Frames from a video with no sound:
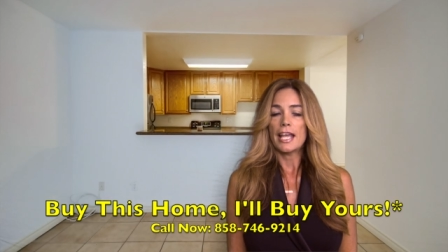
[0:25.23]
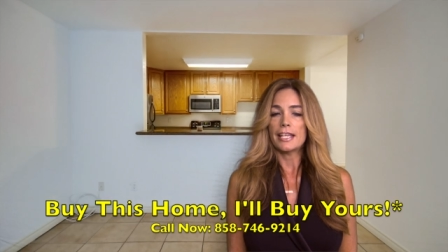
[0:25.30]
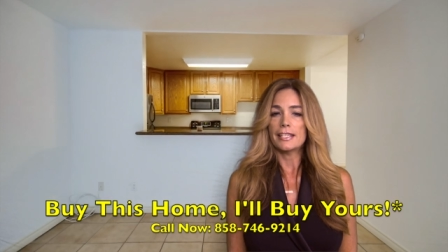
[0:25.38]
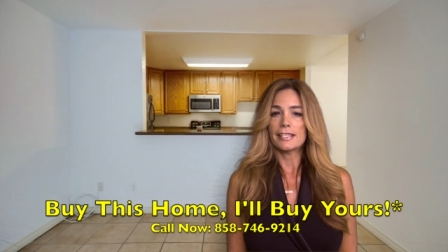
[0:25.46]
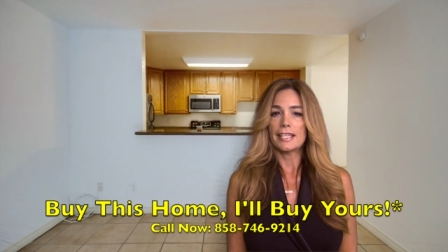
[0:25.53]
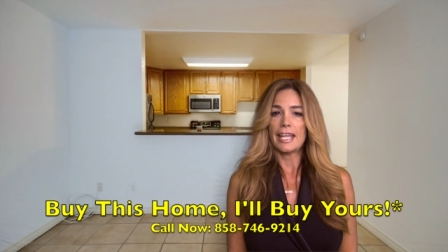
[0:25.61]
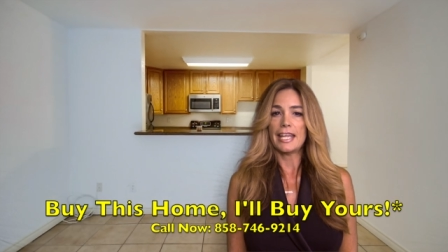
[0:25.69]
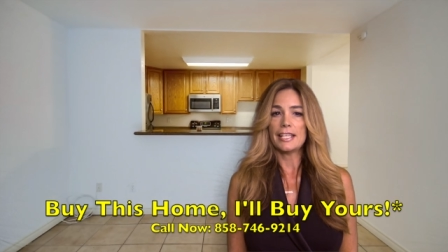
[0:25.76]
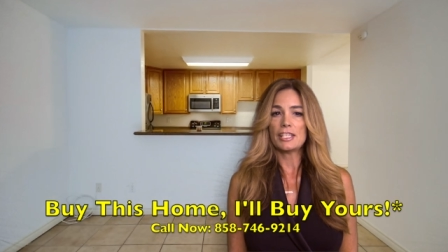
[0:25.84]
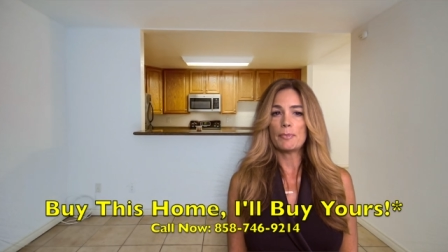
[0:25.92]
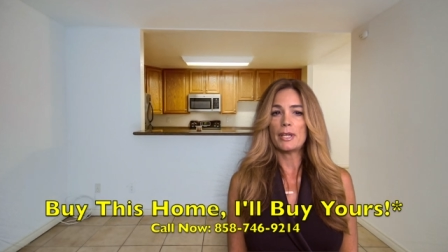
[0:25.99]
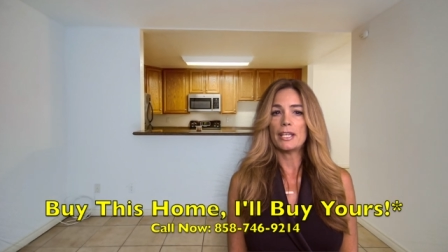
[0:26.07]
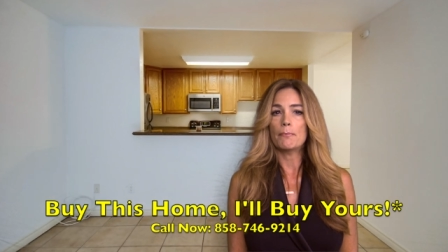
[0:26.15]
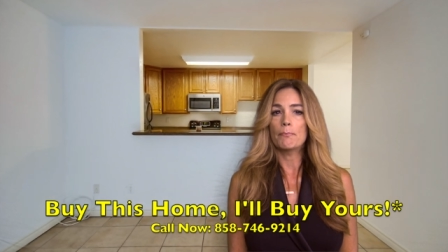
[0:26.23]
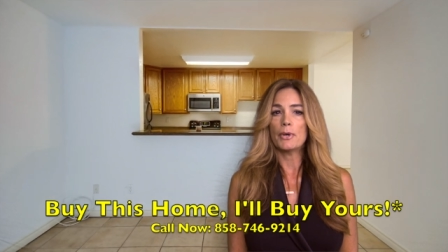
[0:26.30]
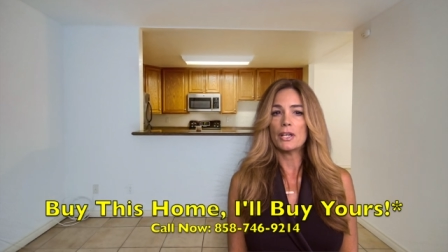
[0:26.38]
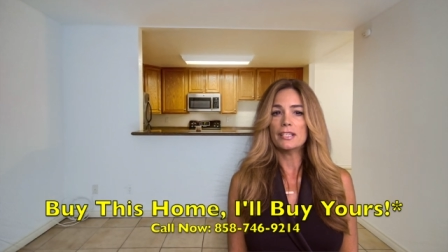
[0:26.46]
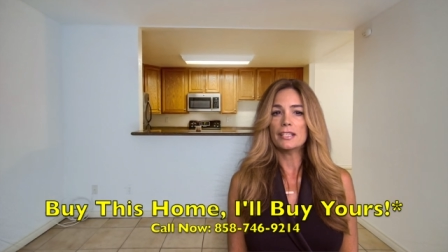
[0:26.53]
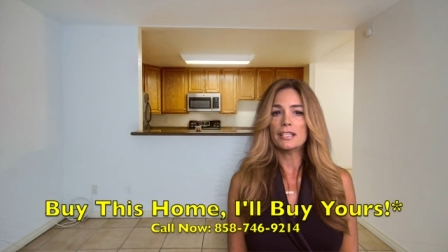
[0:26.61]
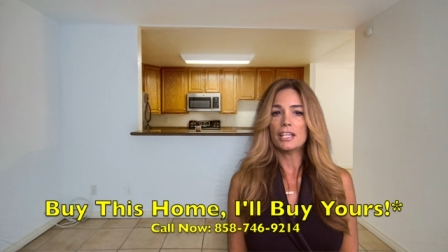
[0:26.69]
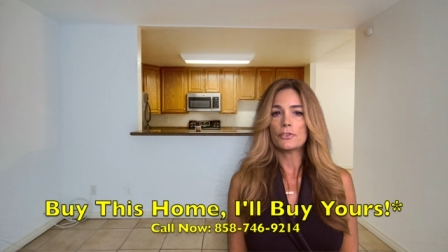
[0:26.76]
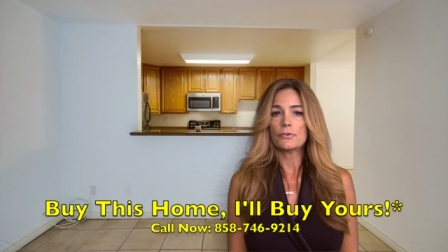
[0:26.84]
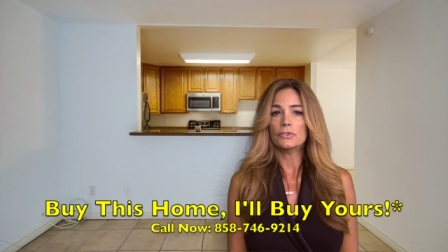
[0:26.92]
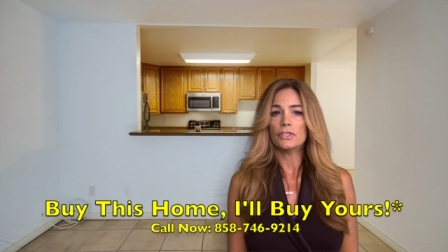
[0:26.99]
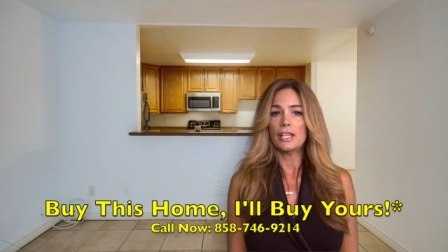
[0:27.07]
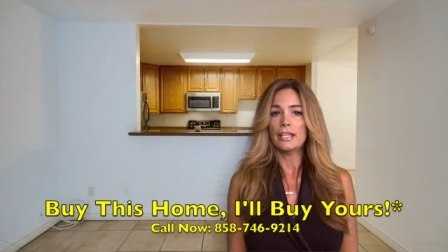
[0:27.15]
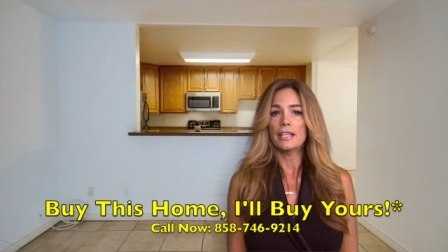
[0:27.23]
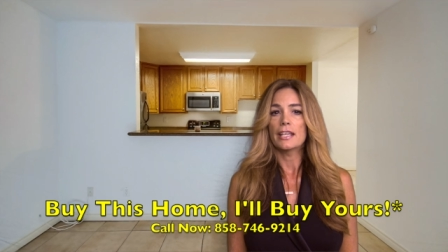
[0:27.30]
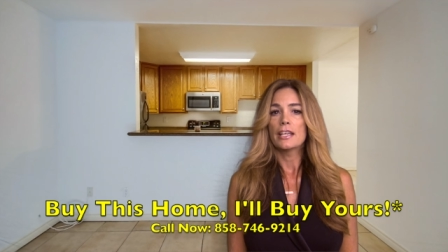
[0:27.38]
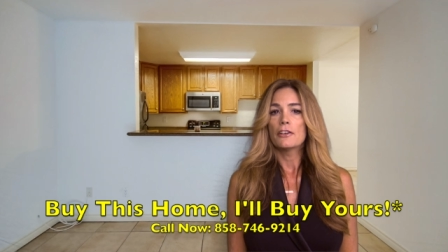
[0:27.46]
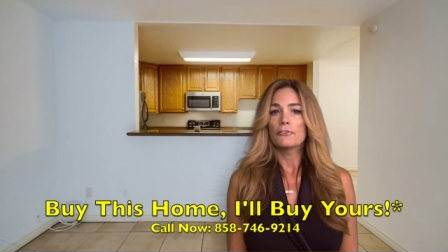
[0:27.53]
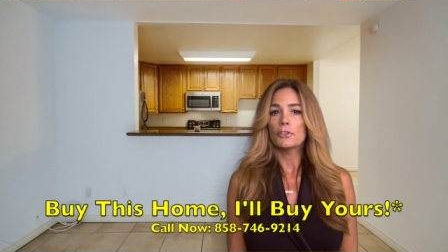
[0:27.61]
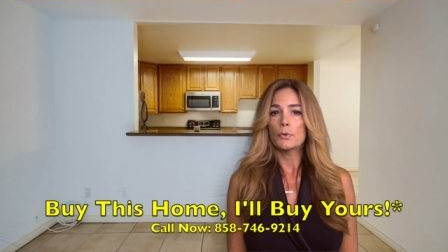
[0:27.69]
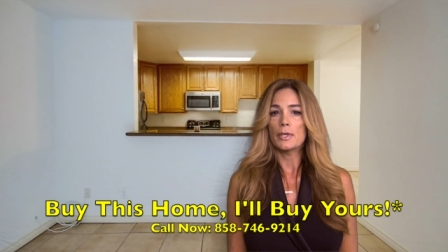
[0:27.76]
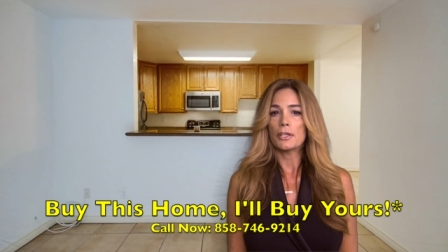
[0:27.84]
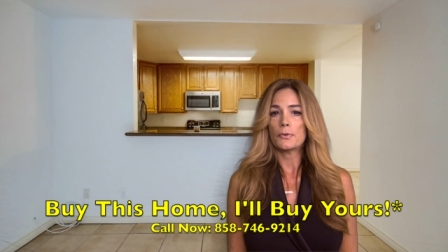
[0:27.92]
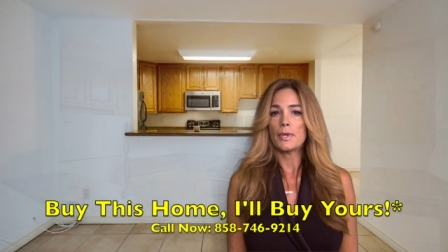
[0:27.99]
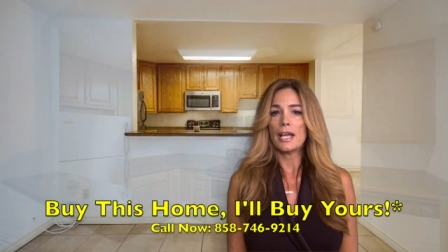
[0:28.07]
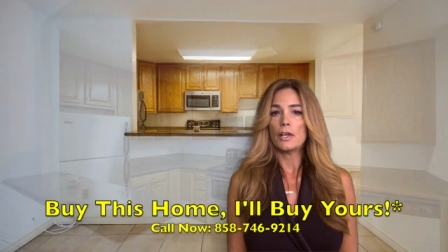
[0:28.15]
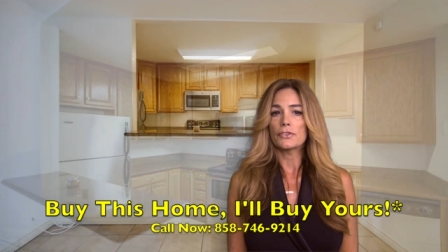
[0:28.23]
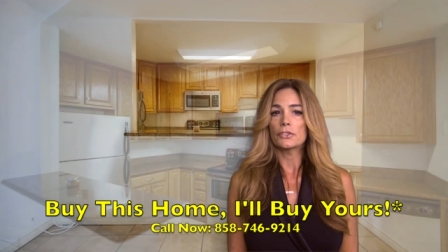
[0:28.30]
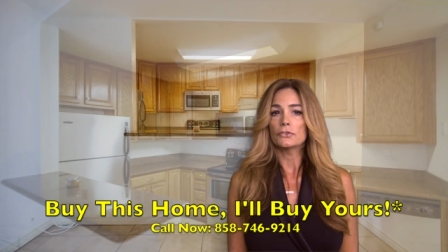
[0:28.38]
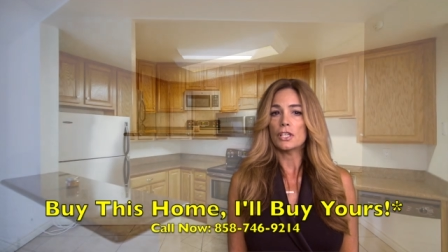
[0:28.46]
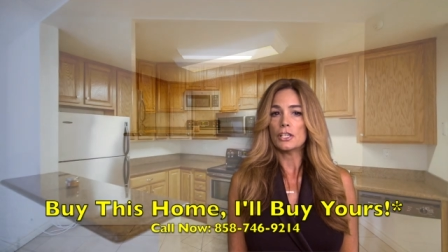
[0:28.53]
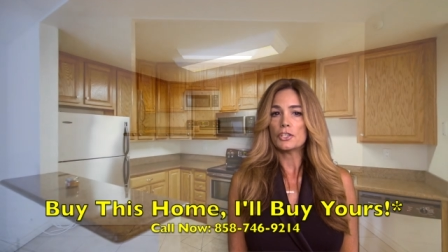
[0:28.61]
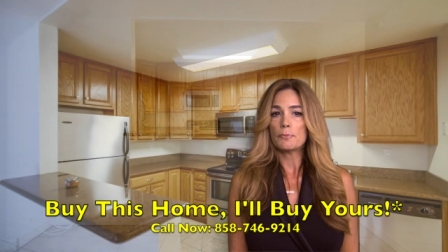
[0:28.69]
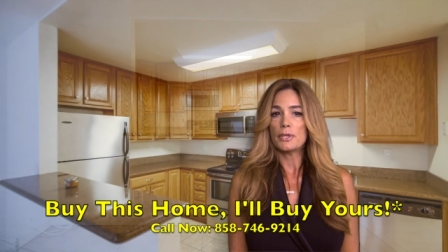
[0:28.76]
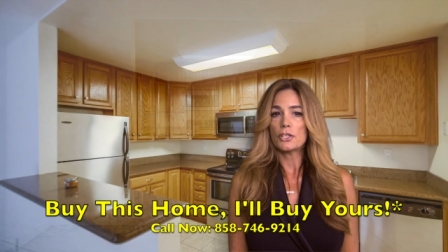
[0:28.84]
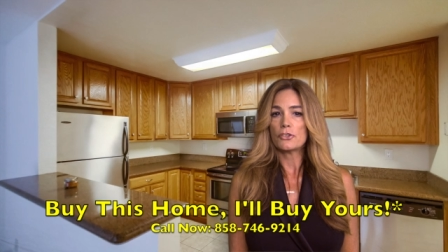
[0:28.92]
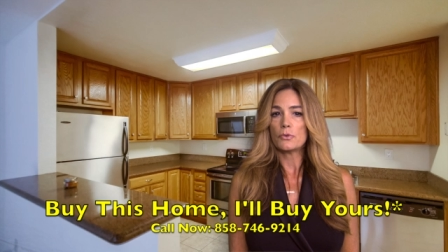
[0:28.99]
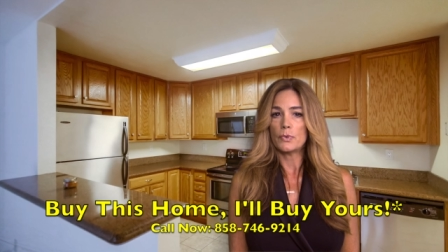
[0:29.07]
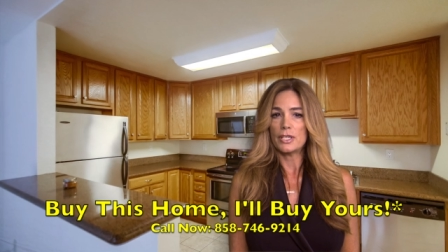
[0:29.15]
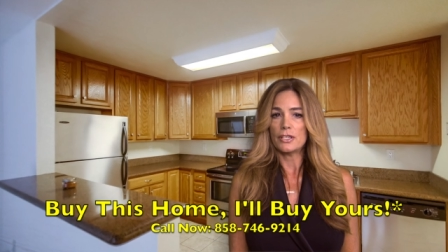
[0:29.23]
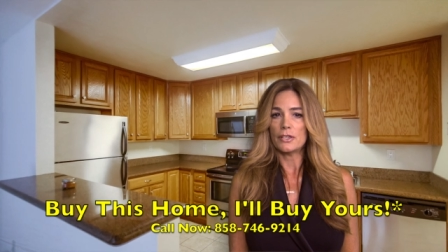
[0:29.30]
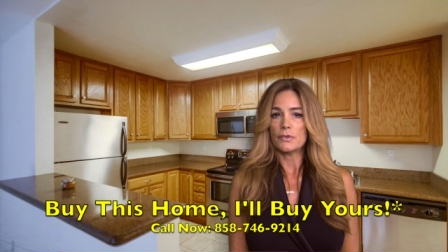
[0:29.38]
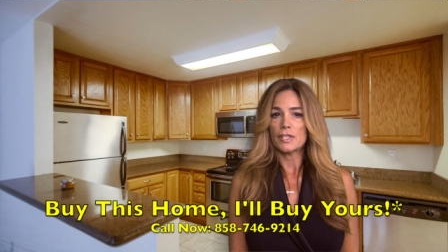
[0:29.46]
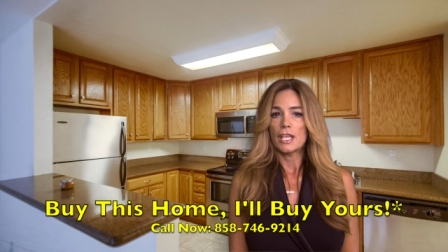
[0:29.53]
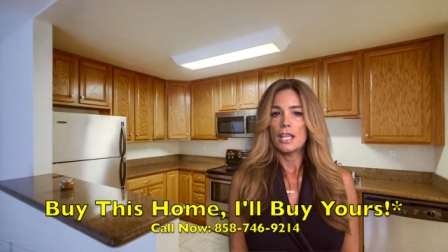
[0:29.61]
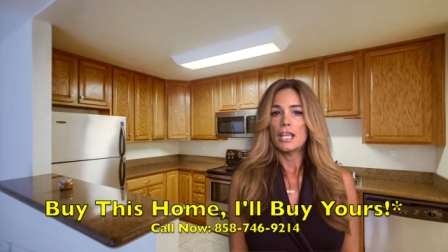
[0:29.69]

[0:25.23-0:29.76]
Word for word: and is enhanced by abundant natural light flowing throughout the large picture windows.